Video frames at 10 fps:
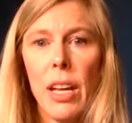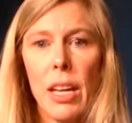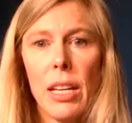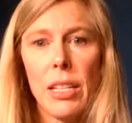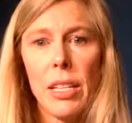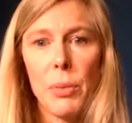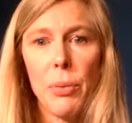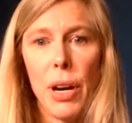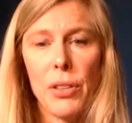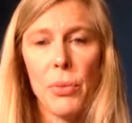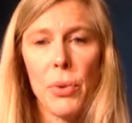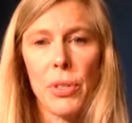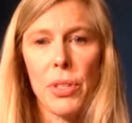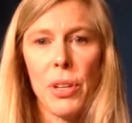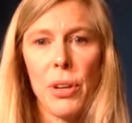intense price
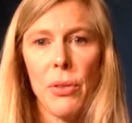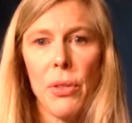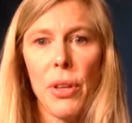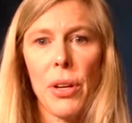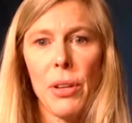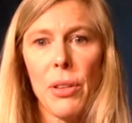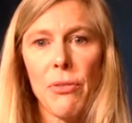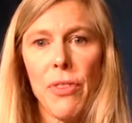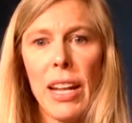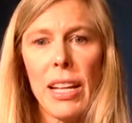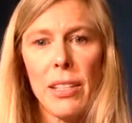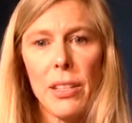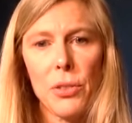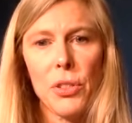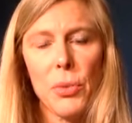wars. So the finances
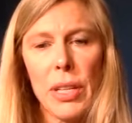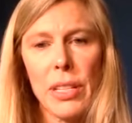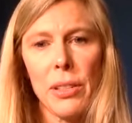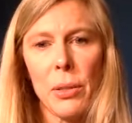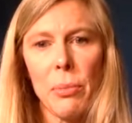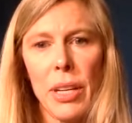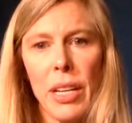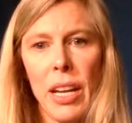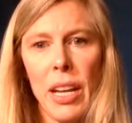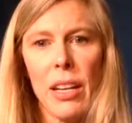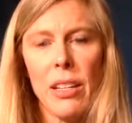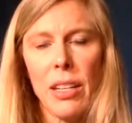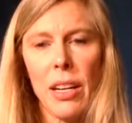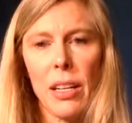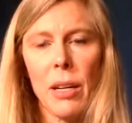are squeezed a little bit, and
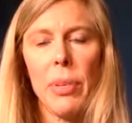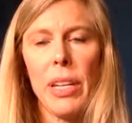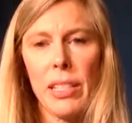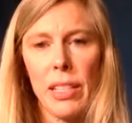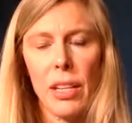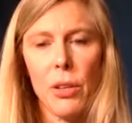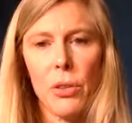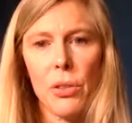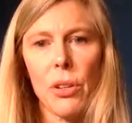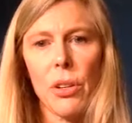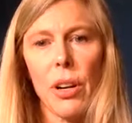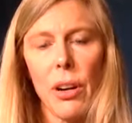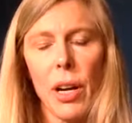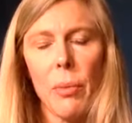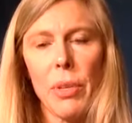companies like yours are
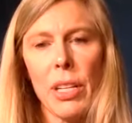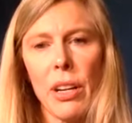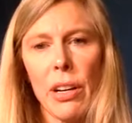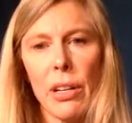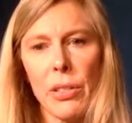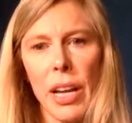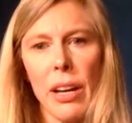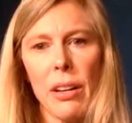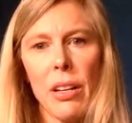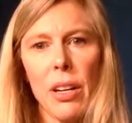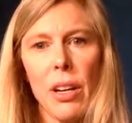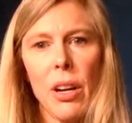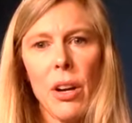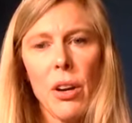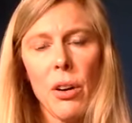helping the carriers out
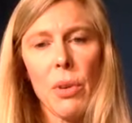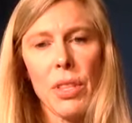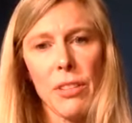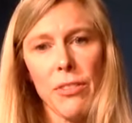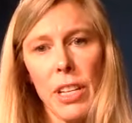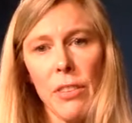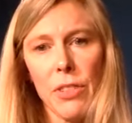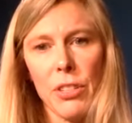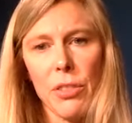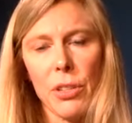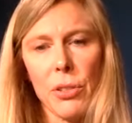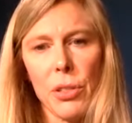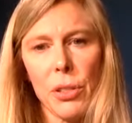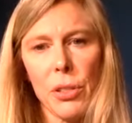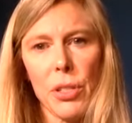with different infrastructure
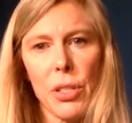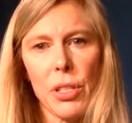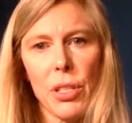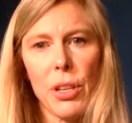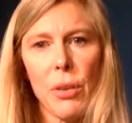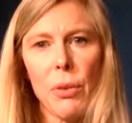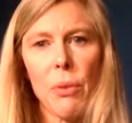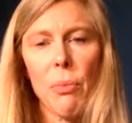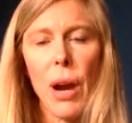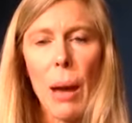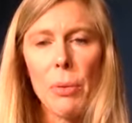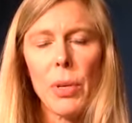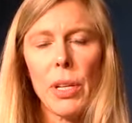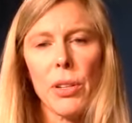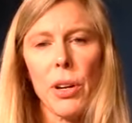solutions. So perhaps we
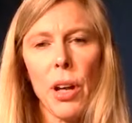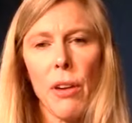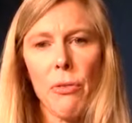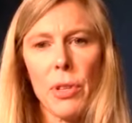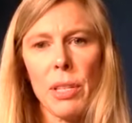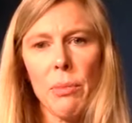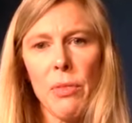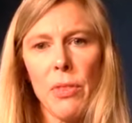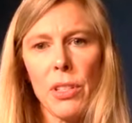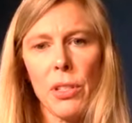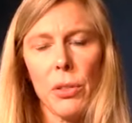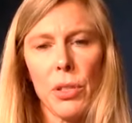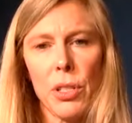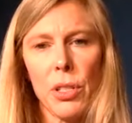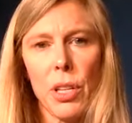can start off with some of the
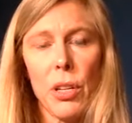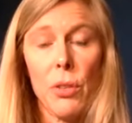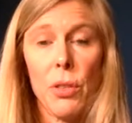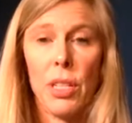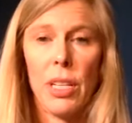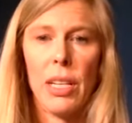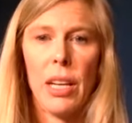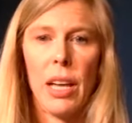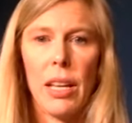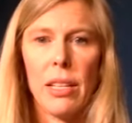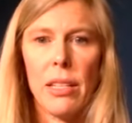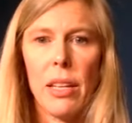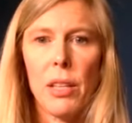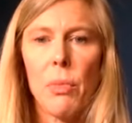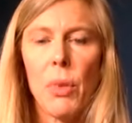solutions that you see as
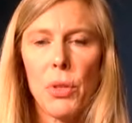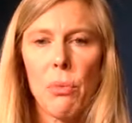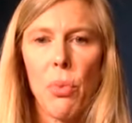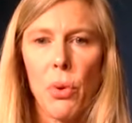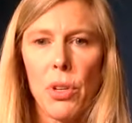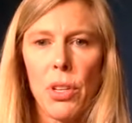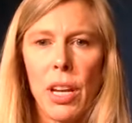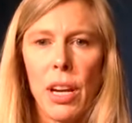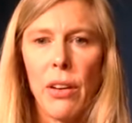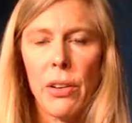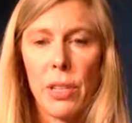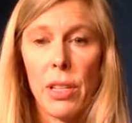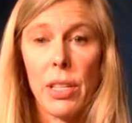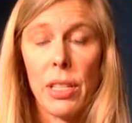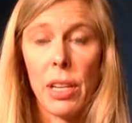most important to the carriers in
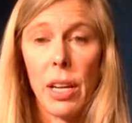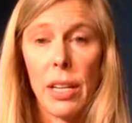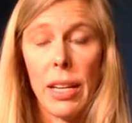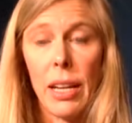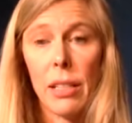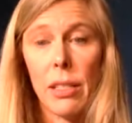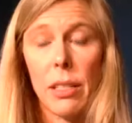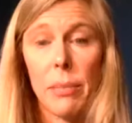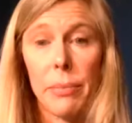this context.